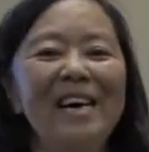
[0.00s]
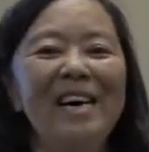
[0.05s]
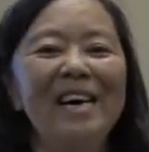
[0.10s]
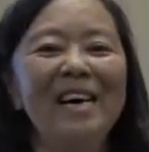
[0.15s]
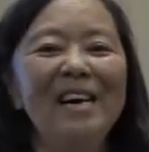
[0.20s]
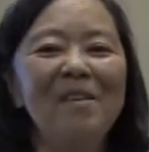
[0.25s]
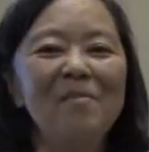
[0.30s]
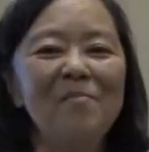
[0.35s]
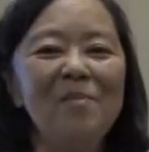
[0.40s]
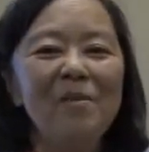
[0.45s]

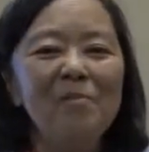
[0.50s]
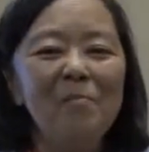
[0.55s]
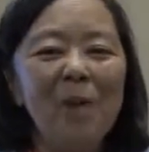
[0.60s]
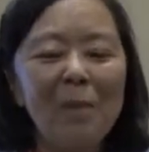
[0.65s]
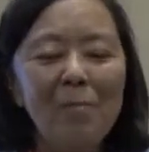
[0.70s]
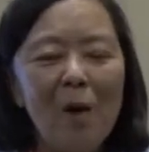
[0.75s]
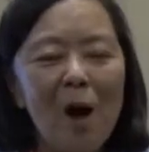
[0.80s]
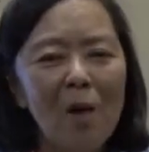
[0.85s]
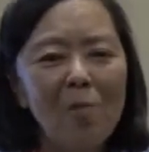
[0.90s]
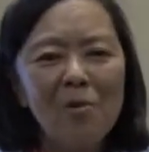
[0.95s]
um, my
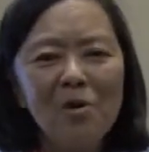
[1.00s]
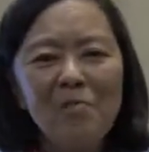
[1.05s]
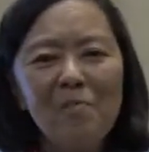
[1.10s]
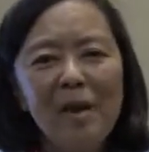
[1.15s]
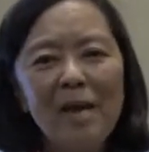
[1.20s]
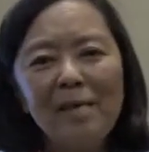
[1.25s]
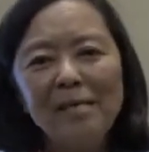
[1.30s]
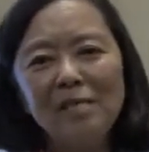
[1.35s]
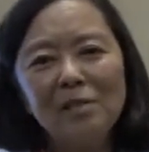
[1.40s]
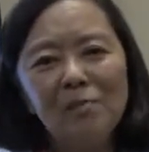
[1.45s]
mom would
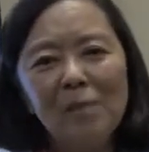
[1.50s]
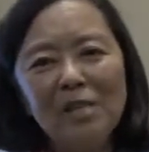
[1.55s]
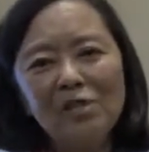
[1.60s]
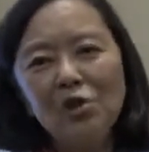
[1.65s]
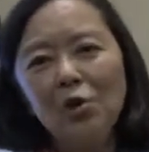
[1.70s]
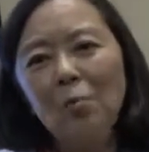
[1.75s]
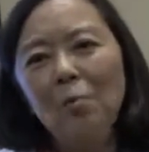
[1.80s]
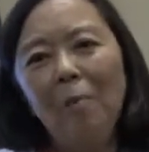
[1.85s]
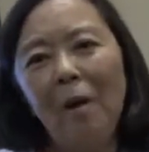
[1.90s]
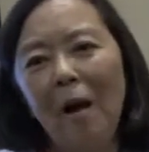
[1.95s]
make
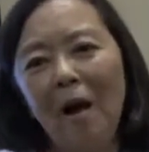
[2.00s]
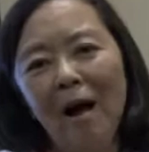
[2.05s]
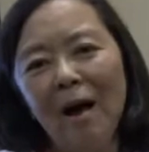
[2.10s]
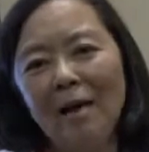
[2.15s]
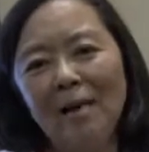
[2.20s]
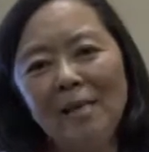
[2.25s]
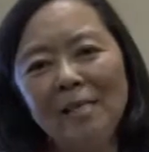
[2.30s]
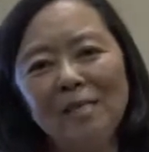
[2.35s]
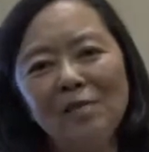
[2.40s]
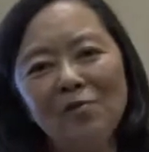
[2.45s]
special
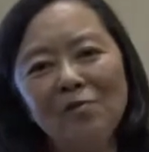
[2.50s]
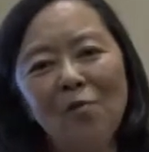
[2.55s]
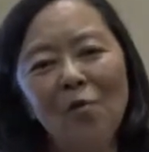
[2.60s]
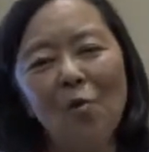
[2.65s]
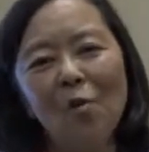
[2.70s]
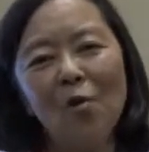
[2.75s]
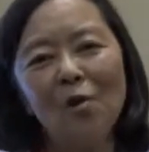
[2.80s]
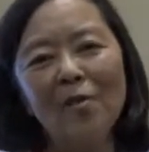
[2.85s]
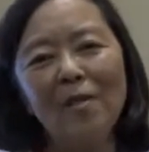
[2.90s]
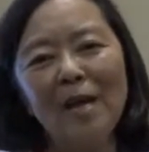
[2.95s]
pies
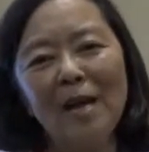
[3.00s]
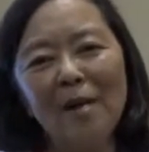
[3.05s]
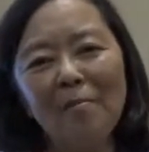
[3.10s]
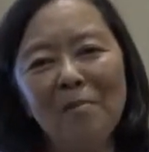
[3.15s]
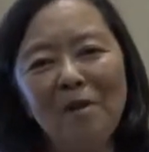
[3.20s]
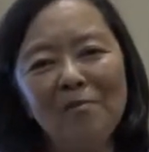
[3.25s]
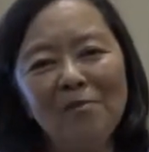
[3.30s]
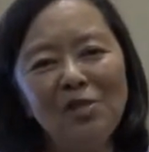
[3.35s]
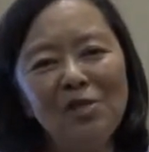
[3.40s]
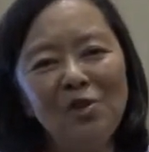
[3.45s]
for them
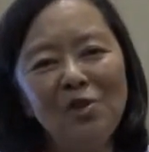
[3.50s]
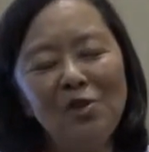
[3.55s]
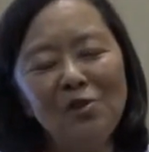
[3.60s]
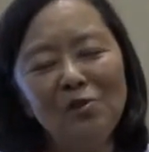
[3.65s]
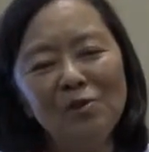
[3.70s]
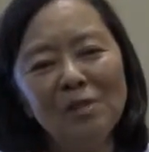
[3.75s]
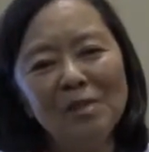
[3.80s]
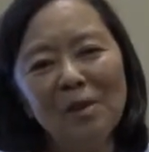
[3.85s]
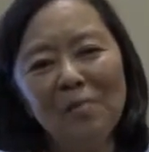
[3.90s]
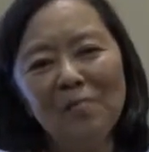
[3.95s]
if she knew
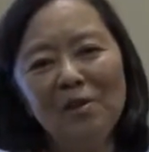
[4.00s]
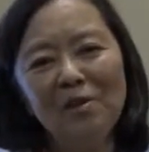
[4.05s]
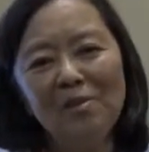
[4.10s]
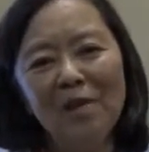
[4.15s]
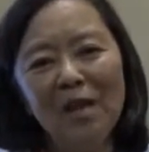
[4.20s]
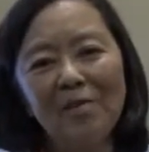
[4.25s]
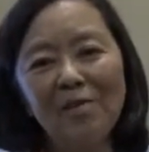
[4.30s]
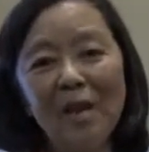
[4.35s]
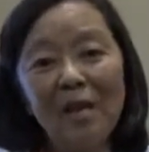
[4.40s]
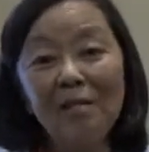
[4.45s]
something
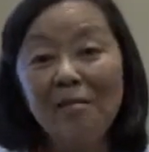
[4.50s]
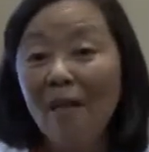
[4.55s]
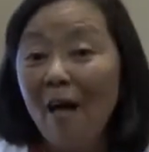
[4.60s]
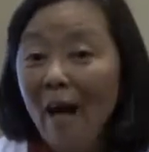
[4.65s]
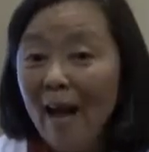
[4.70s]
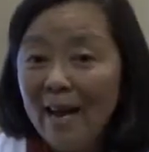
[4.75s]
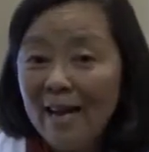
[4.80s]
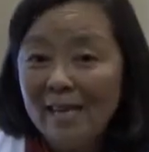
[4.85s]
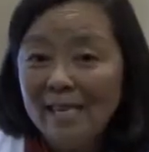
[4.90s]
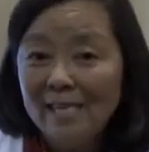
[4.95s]
that they
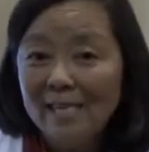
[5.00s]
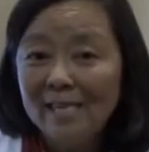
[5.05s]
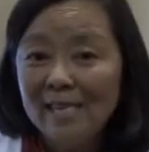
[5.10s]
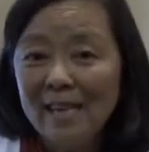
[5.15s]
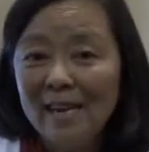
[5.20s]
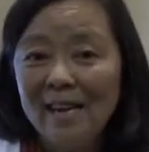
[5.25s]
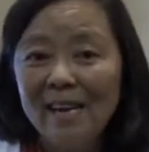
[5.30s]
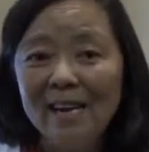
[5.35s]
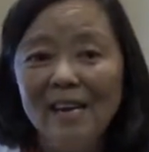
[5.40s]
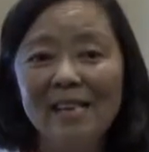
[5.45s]
liked
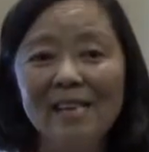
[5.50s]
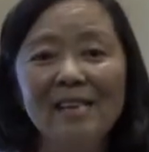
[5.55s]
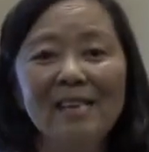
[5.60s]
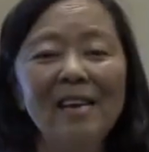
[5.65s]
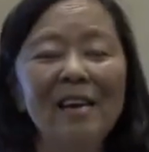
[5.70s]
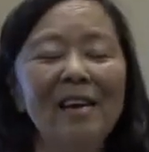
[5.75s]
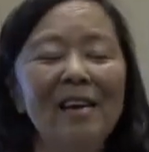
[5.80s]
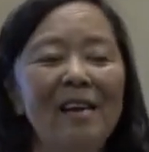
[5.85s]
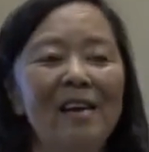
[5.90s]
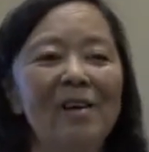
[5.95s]

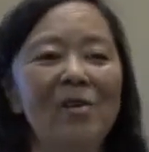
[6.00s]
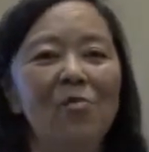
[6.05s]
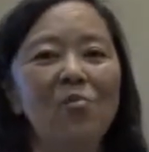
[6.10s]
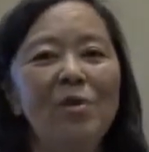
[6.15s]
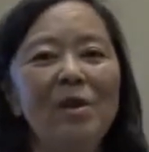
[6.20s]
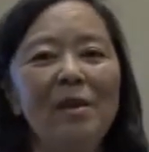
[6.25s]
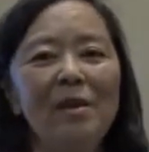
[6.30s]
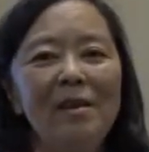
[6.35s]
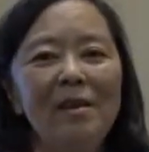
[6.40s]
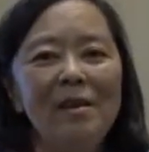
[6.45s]
and
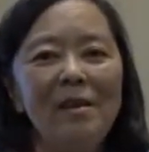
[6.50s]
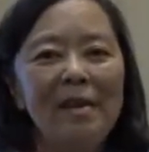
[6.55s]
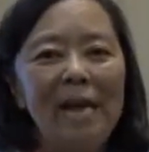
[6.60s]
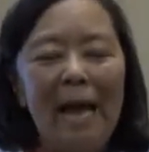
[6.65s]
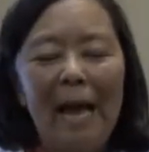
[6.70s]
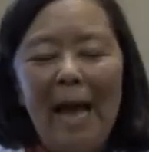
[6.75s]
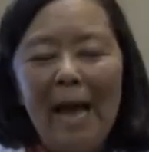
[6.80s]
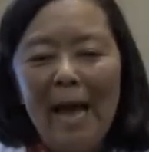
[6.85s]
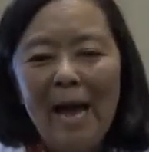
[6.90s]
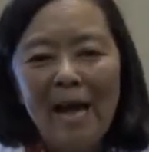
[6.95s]
we
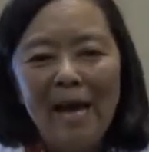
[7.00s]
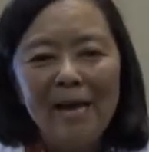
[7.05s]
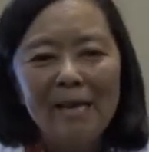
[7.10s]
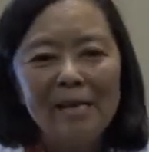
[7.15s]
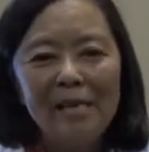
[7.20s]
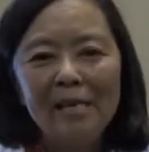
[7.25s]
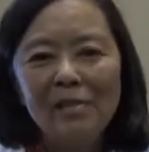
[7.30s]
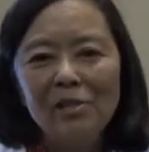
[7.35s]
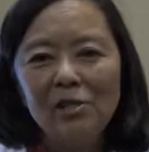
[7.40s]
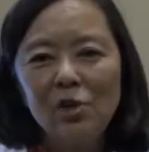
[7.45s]

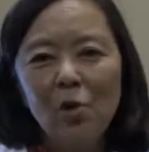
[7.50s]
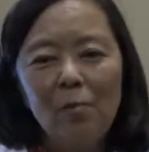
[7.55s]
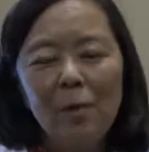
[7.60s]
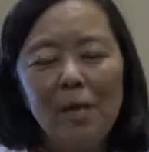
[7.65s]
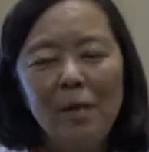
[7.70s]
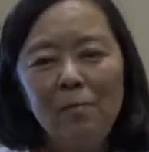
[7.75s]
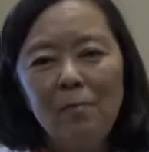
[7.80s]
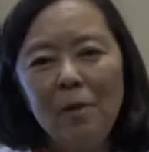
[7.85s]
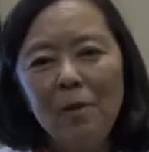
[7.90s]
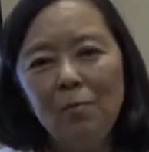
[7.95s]
had so
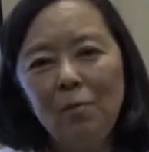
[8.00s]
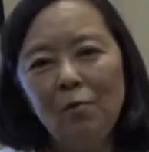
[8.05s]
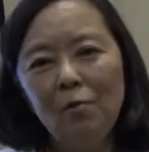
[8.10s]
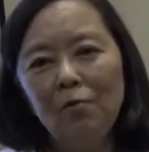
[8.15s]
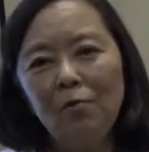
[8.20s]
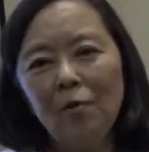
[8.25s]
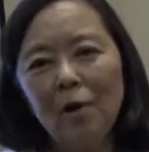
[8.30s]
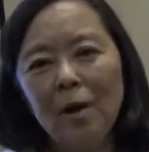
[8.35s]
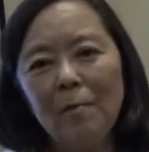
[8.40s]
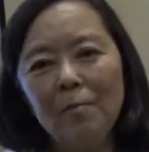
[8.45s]
many people
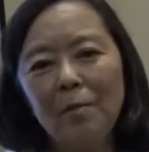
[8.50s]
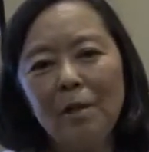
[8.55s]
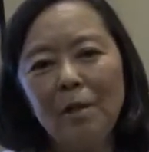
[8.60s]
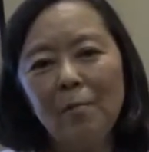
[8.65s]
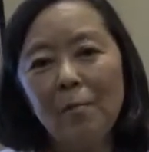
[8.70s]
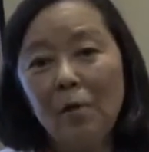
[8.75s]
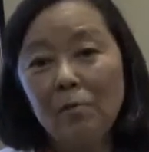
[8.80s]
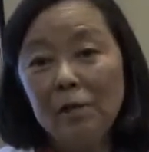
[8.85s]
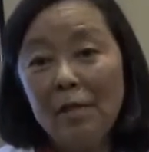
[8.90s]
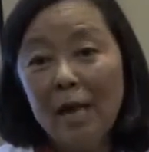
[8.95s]
from the
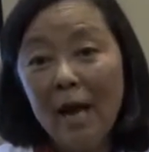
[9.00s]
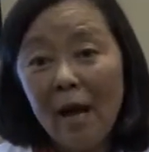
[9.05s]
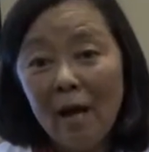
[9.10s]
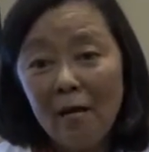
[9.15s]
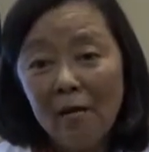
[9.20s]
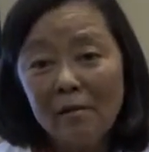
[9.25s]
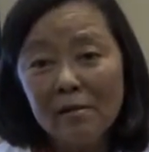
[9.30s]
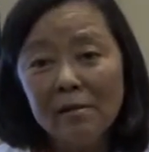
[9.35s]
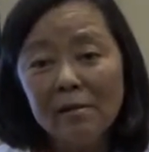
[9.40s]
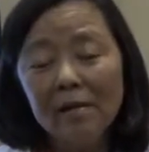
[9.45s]

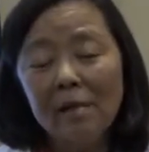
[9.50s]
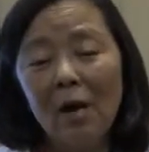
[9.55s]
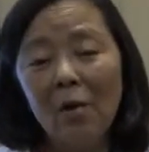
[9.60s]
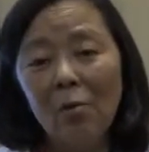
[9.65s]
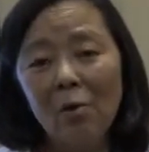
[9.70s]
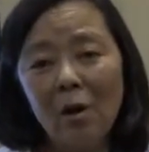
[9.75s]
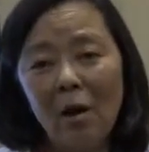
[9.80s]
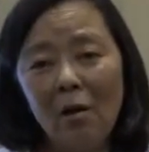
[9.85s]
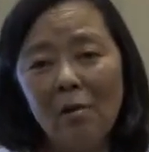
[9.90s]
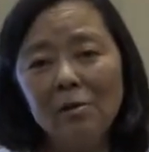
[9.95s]
motels that
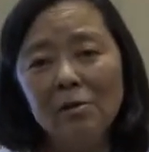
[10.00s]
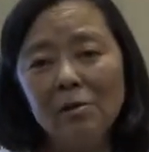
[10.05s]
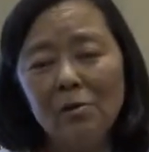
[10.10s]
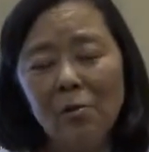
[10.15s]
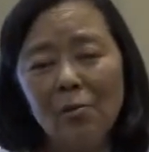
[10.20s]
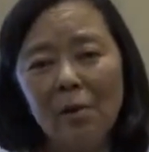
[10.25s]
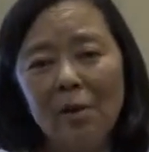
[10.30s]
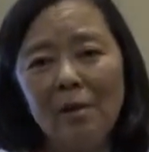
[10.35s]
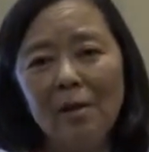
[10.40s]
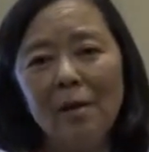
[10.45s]
would also
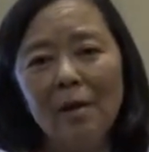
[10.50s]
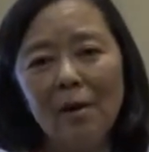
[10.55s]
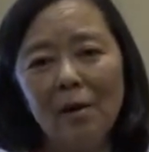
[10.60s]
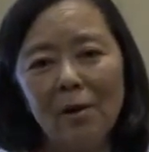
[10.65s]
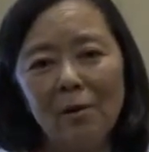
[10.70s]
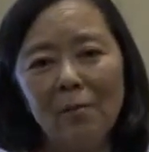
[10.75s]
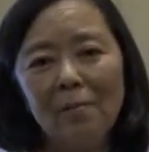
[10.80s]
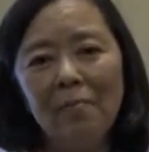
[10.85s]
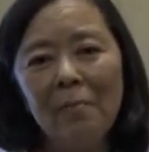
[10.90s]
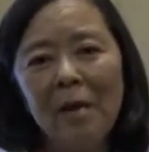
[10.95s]
be there.